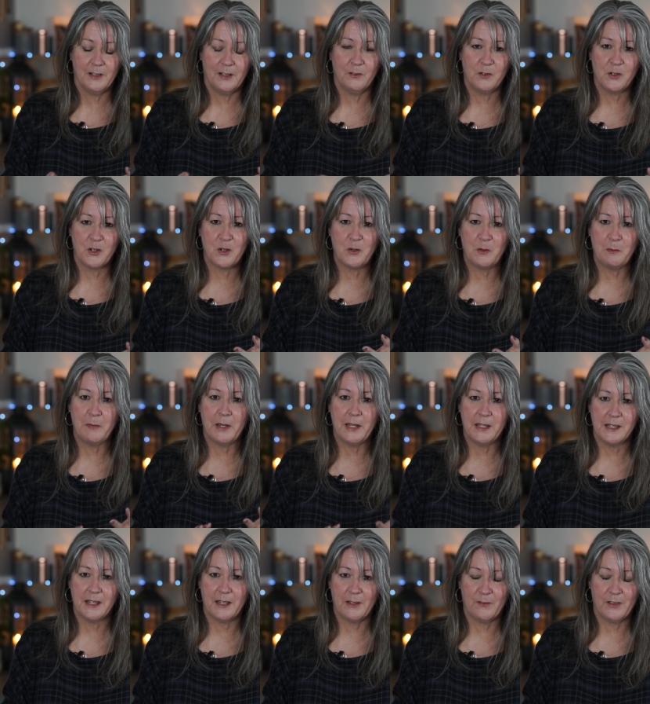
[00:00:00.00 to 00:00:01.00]
I've got two
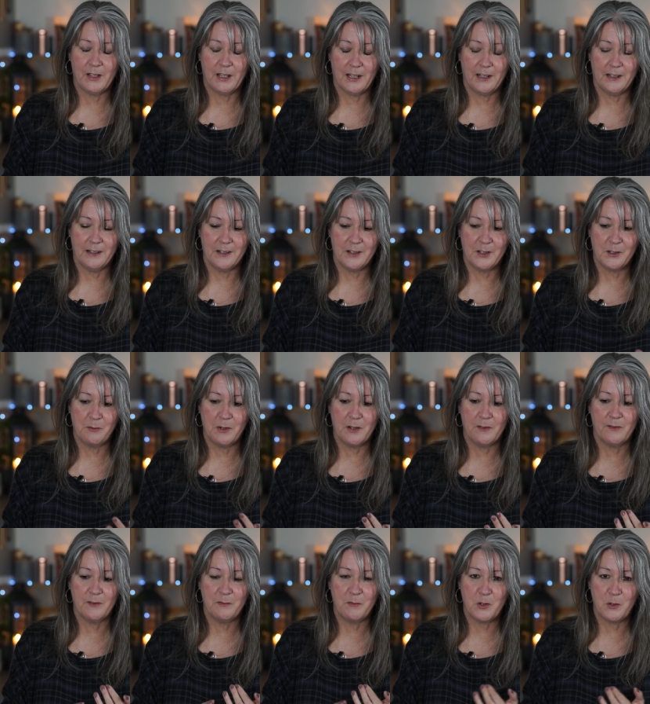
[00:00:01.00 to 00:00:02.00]
amazing advent calendars,
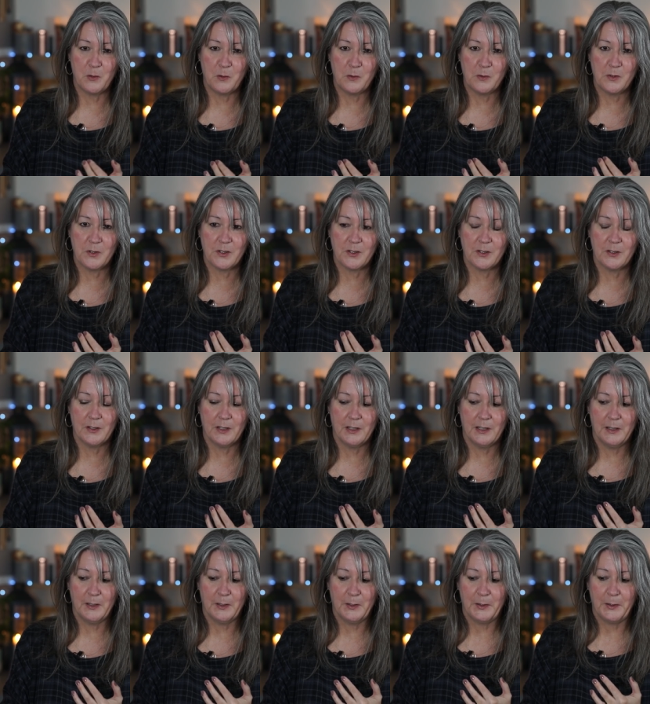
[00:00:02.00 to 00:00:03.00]
one from Jules,
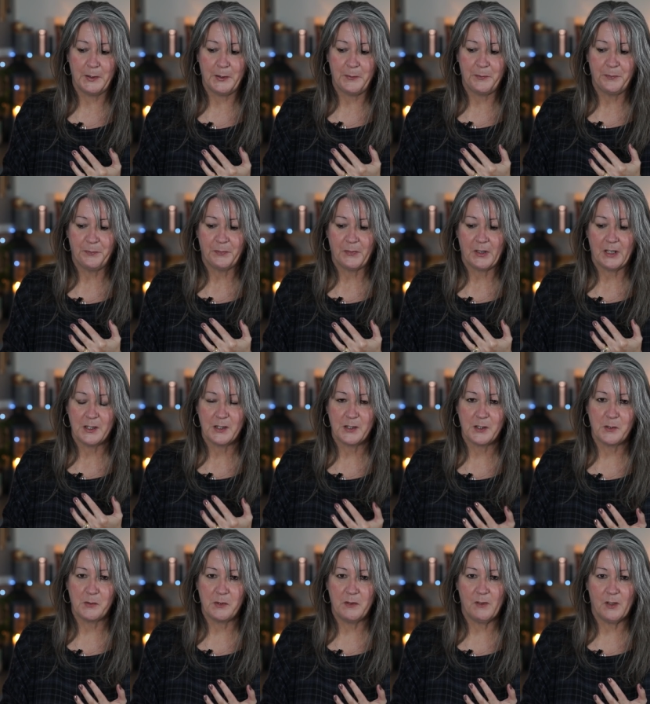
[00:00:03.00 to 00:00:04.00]

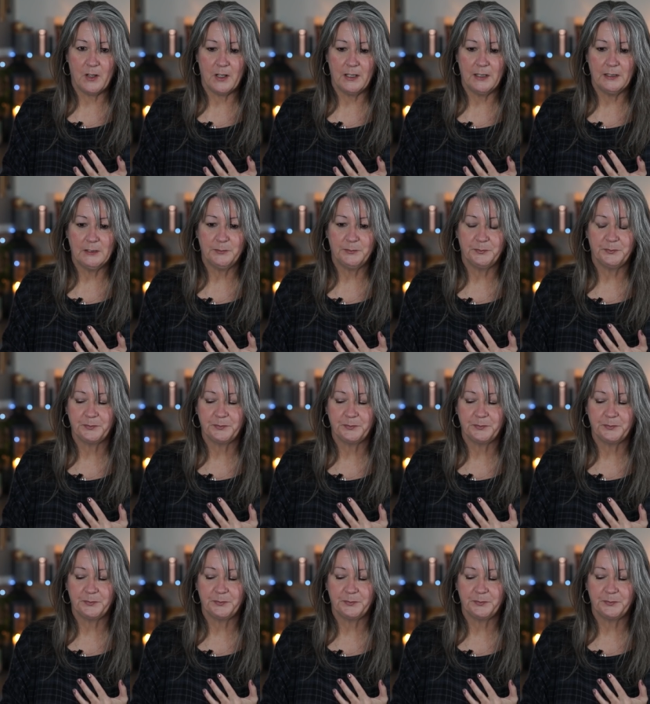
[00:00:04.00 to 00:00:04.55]
So Sweet Violet,